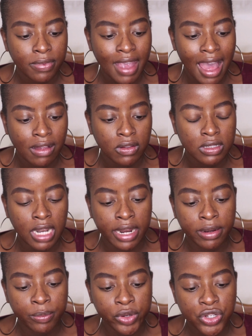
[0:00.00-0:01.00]
angled
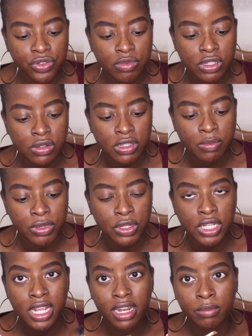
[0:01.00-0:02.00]
liner brush from Susie
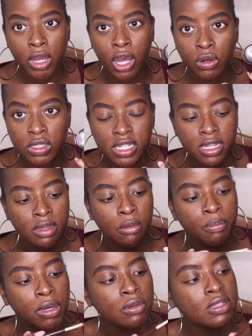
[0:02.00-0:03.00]
Beauty, and I'm coating
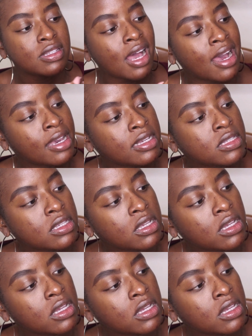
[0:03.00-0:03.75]
both sides